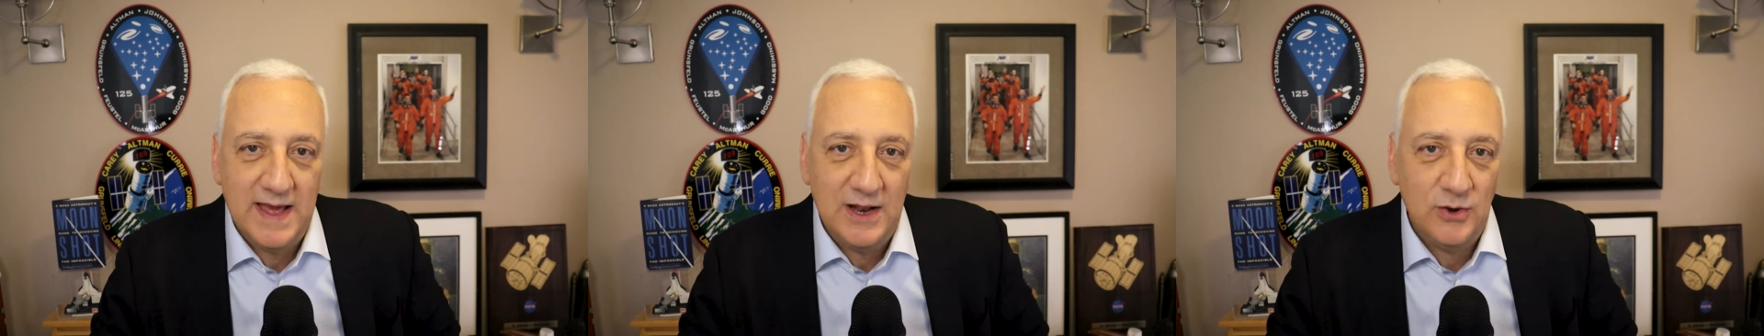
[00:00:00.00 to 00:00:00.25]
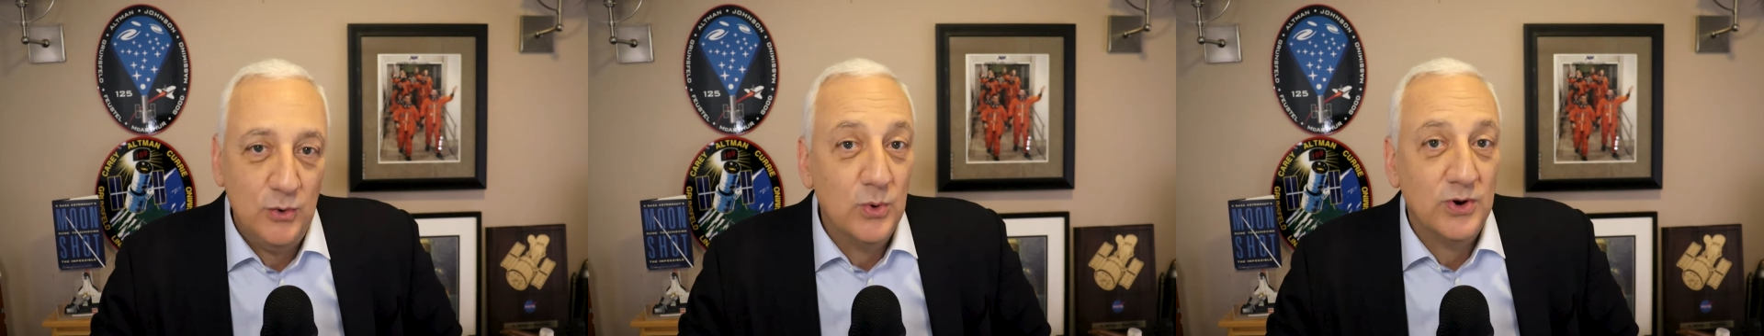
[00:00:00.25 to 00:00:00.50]

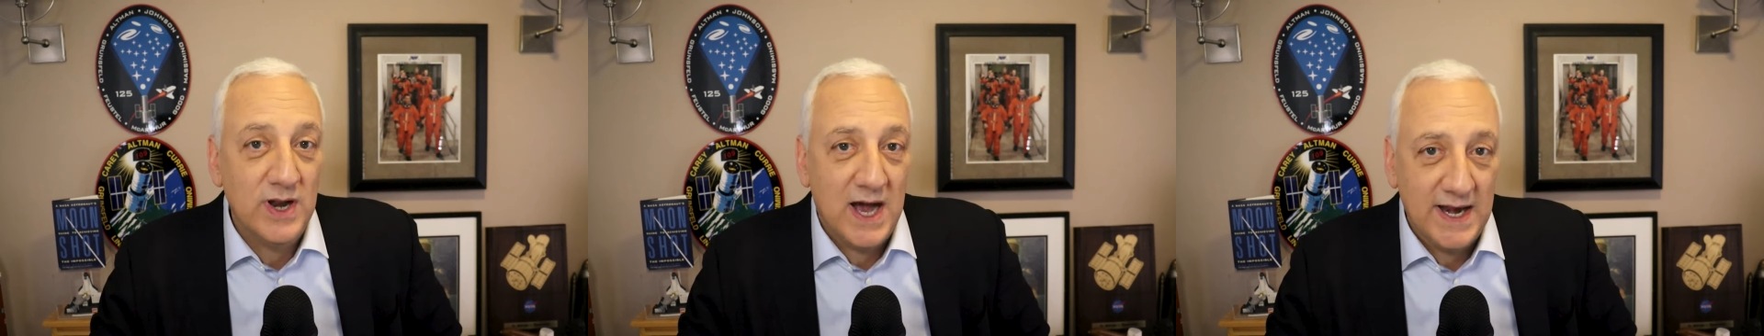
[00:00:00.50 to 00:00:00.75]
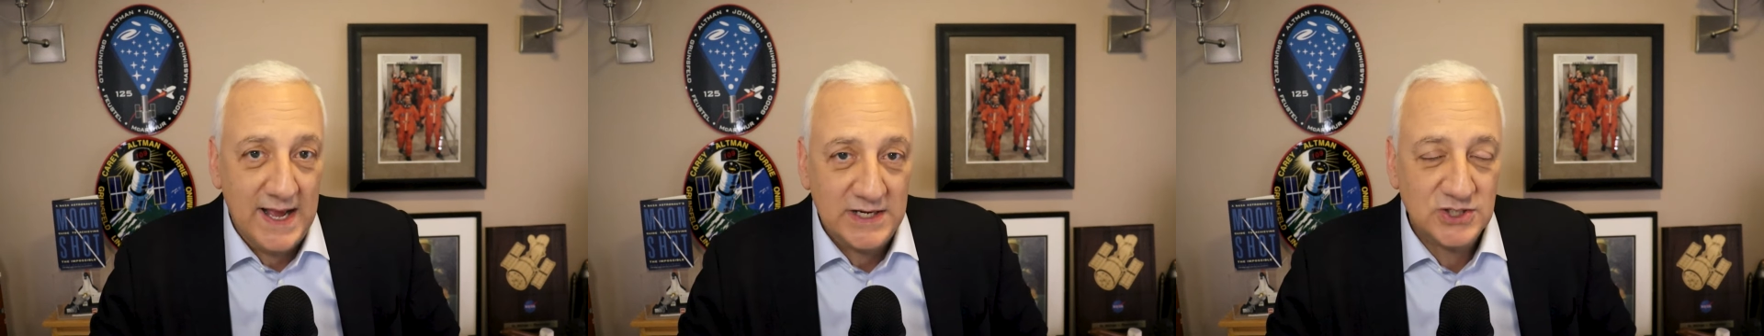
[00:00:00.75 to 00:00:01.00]
that who were
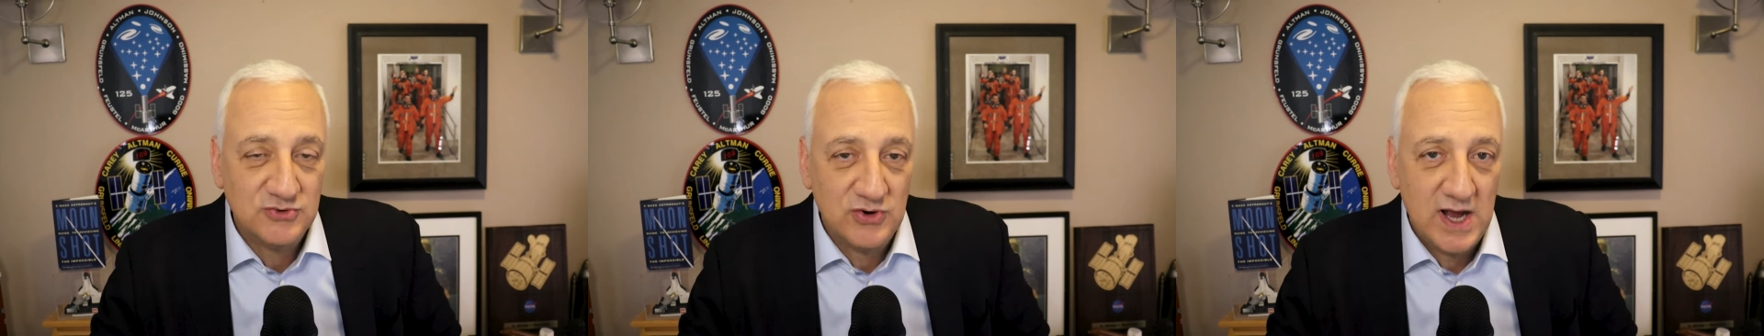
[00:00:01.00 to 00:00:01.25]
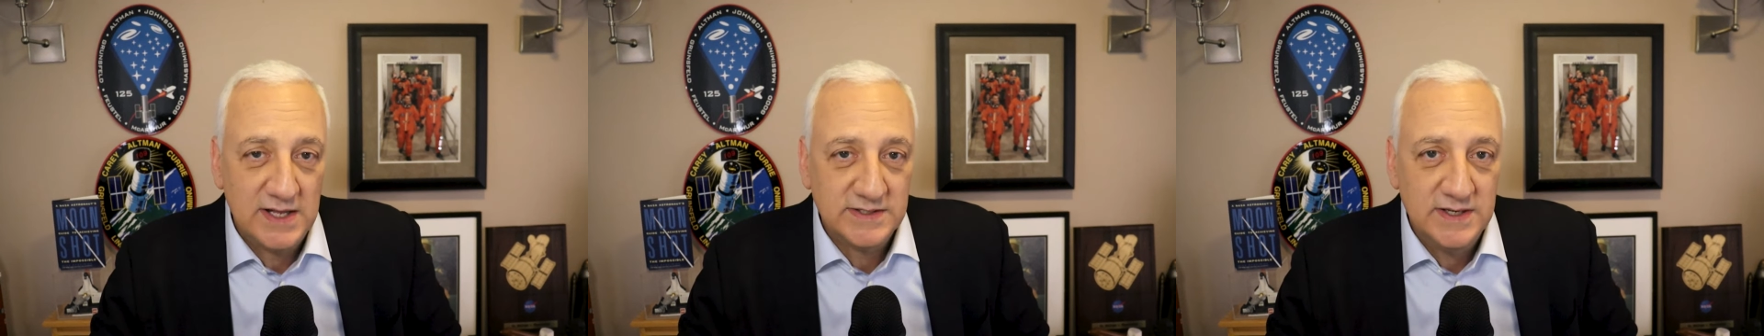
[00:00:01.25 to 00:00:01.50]
not
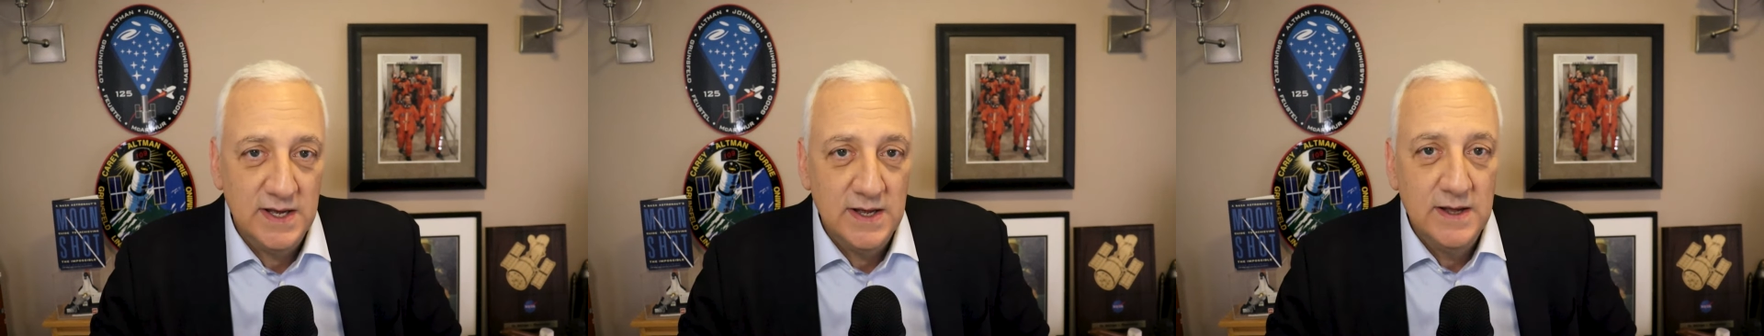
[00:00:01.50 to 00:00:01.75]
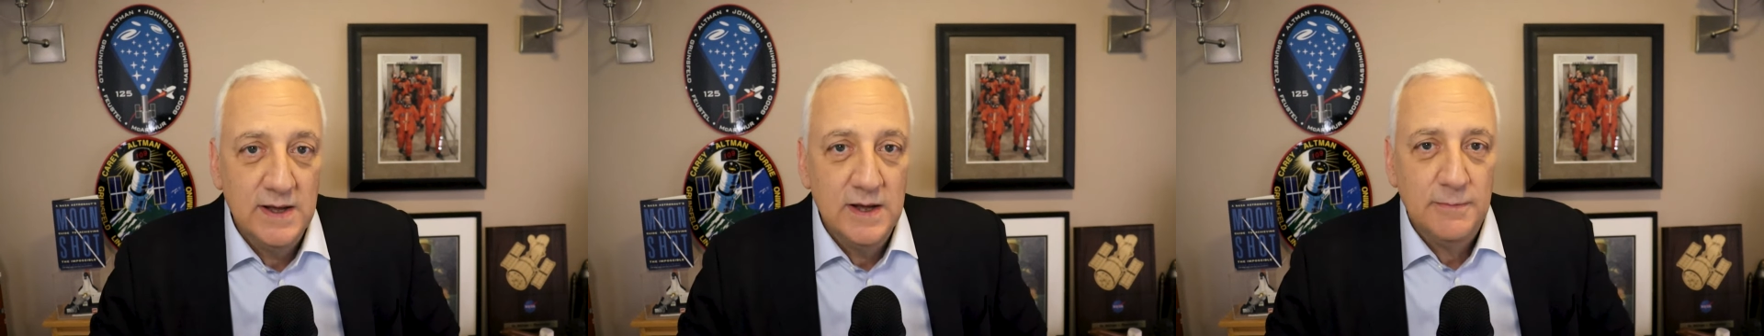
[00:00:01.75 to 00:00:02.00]
astronauts
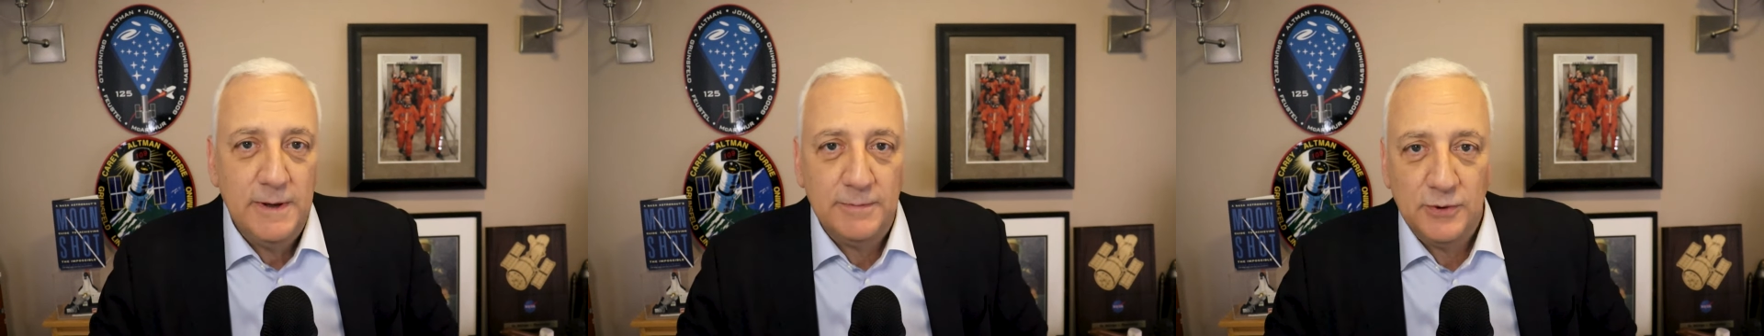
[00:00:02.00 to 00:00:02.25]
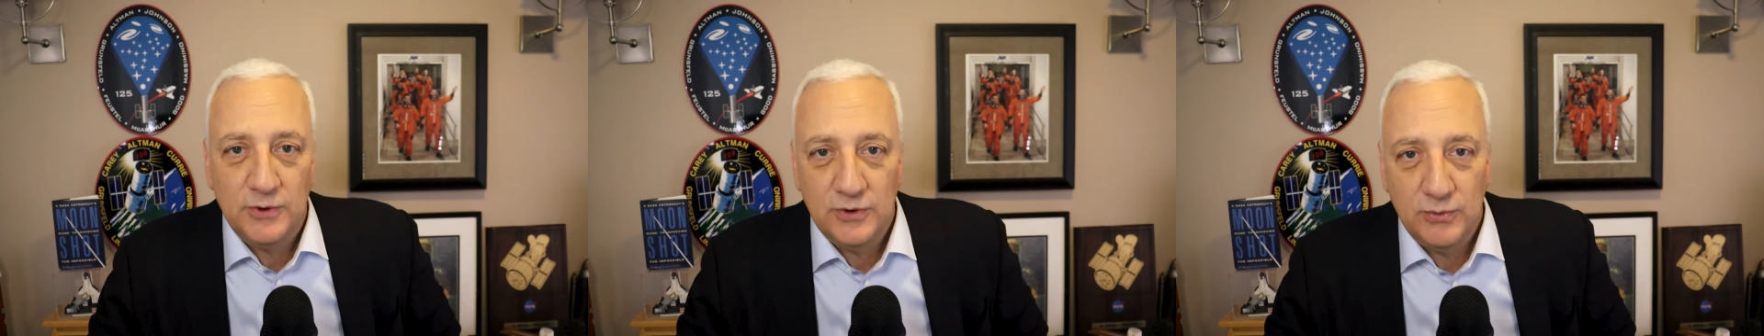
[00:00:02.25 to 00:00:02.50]

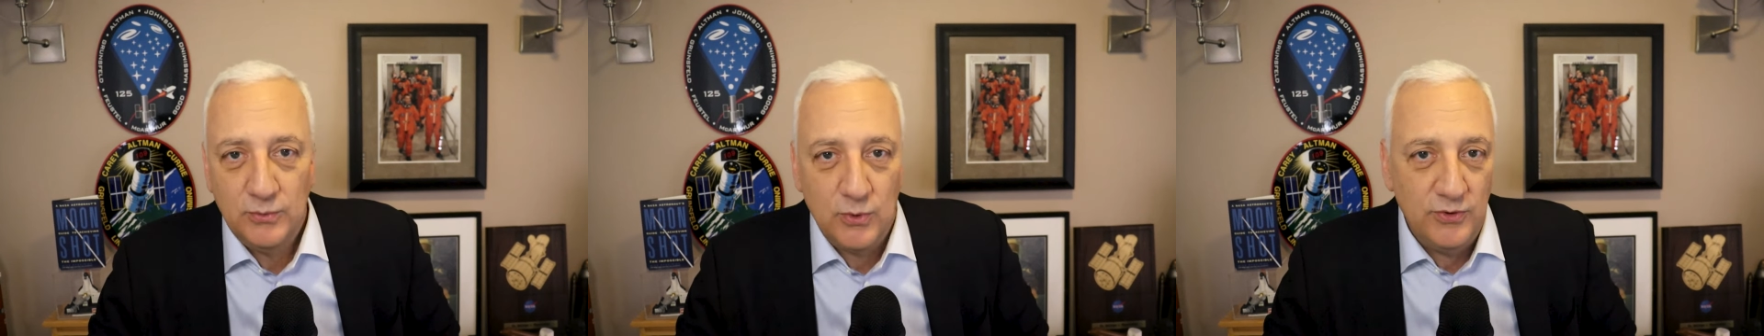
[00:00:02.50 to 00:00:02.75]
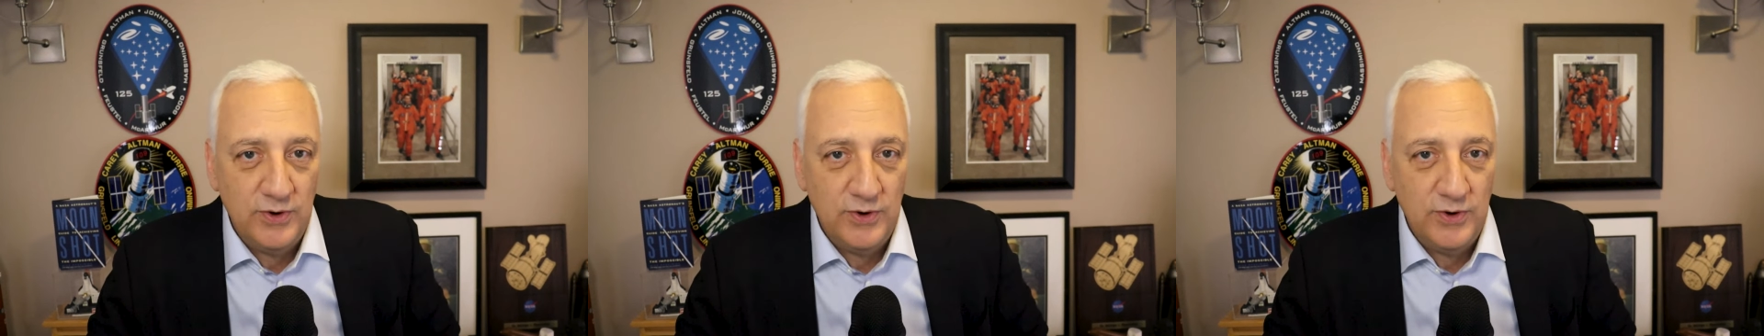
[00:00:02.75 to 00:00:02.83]
people who were